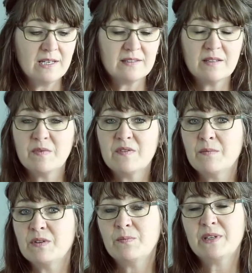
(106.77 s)
Some of
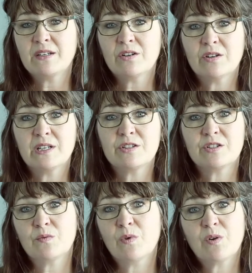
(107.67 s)
them you'll be encouraged
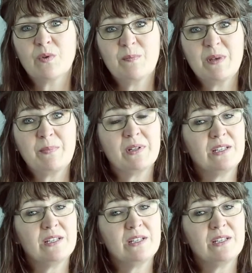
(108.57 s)
to work with people